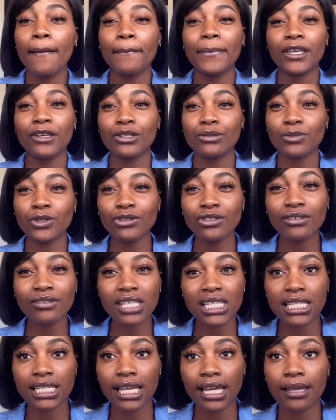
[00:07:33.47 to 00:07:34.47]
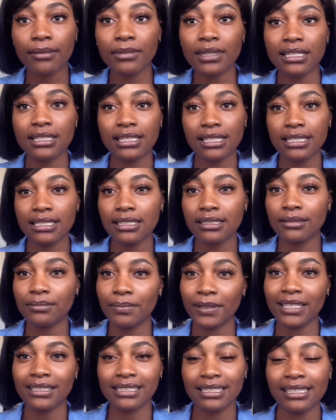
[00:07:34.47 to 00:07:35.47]
because most of the time the scented
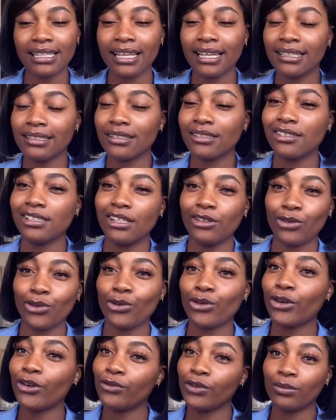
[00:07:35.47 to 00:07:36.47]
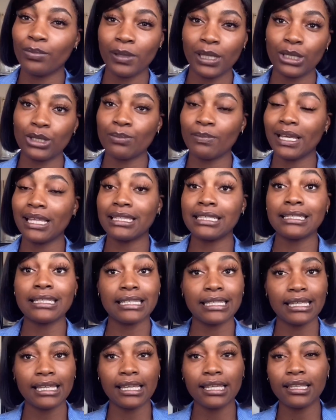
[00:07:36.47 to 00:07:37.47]
panty liners can throw off your pH balance
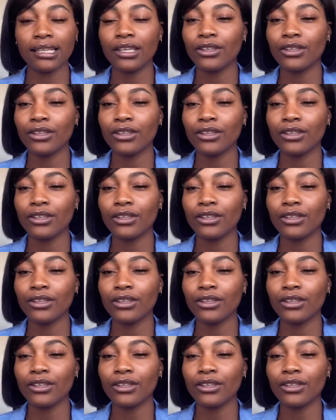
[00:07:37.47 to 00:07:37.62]
again,